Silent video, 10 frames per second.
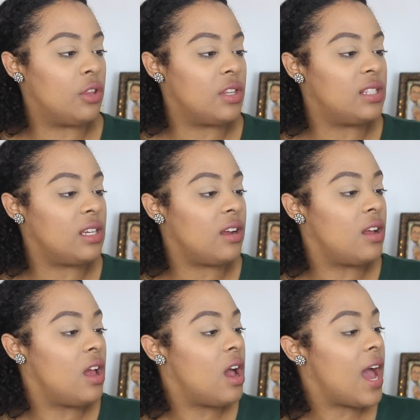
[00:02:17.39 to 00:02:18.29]
and this is
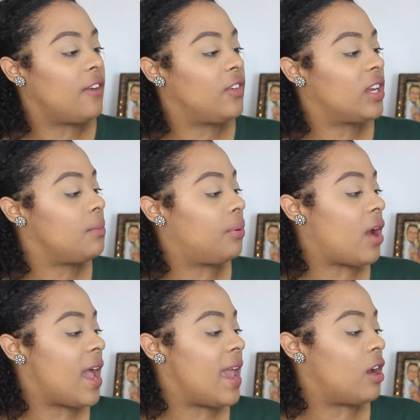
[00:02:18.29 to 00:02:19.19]
the African
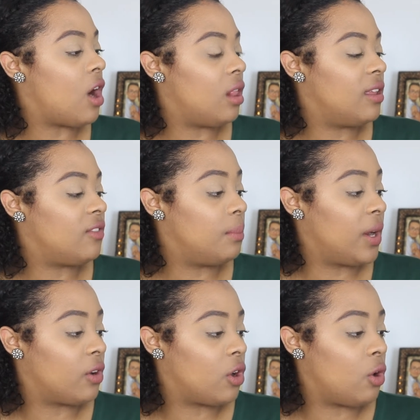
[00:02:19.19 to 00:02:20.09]
Pride Olive
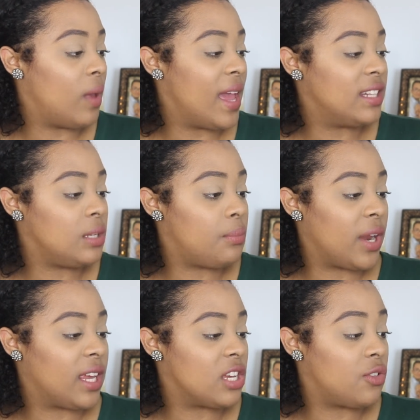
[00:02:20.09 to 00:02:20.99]
Miracle
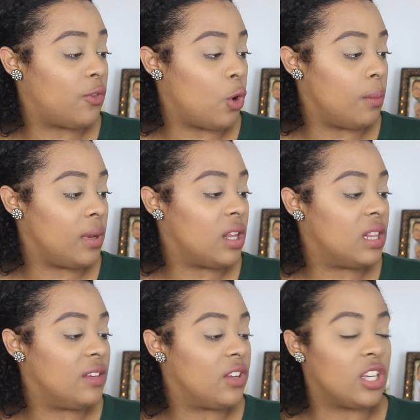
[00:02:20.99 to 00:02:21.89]
Anti-Breakage Formula
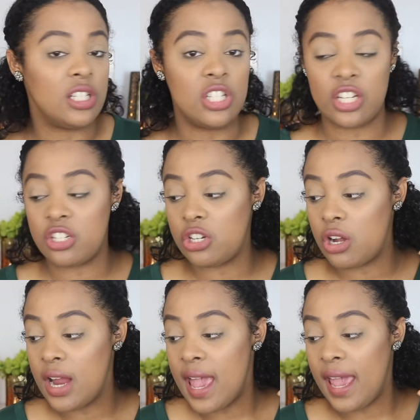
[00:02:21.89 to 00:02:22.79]
Leave-In Conditioner.